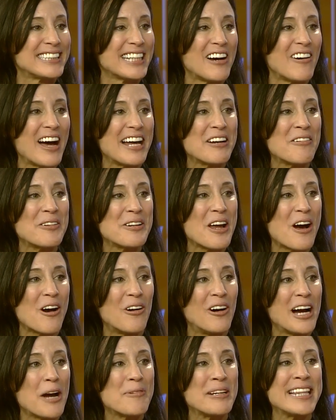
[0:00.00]
So I don't yeah.
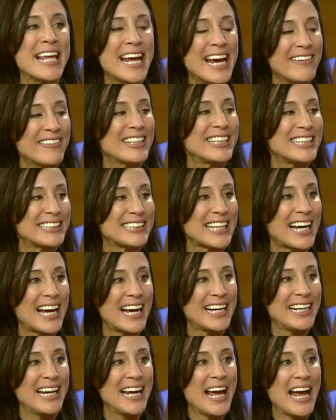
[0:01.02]
know. I mean, they have to
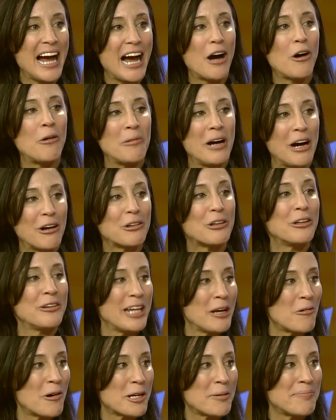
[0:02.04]
decide how, how good
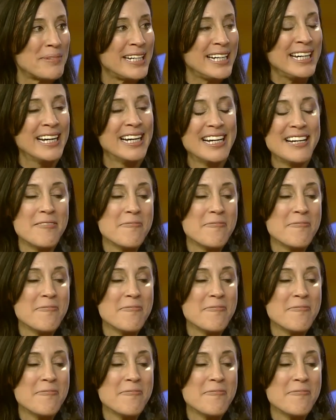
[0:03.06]
they want to be.